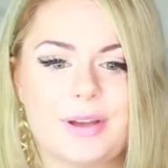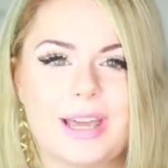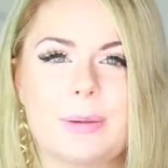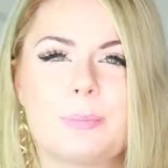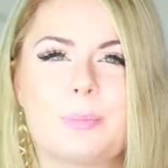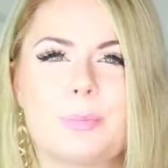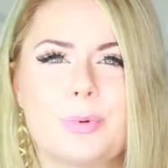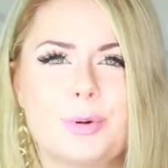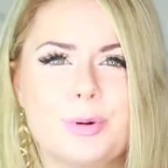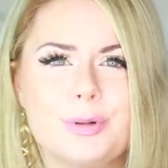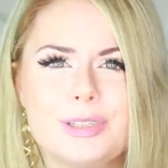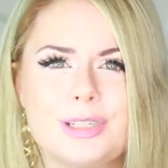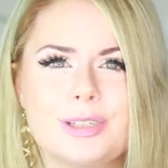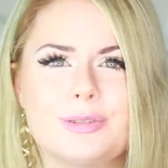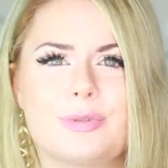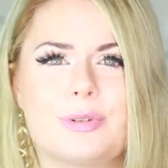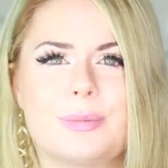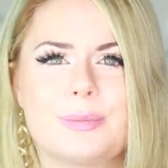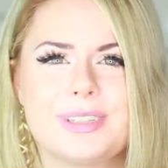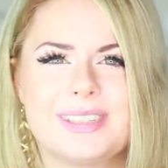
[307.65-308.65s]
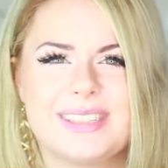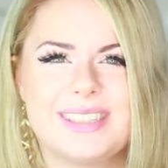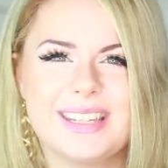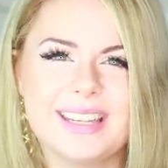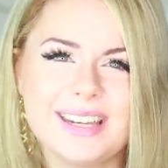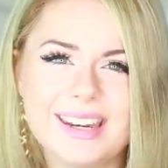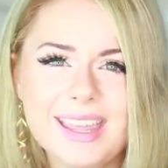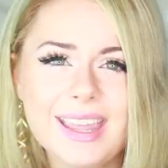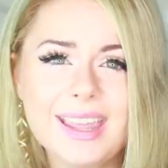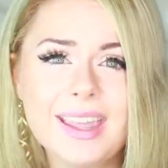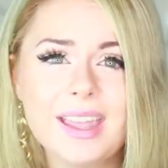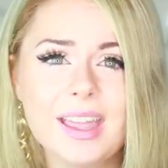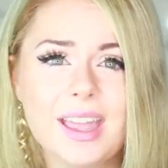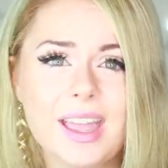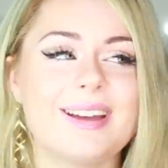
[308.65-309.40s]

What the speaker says: I got bruises from sitting.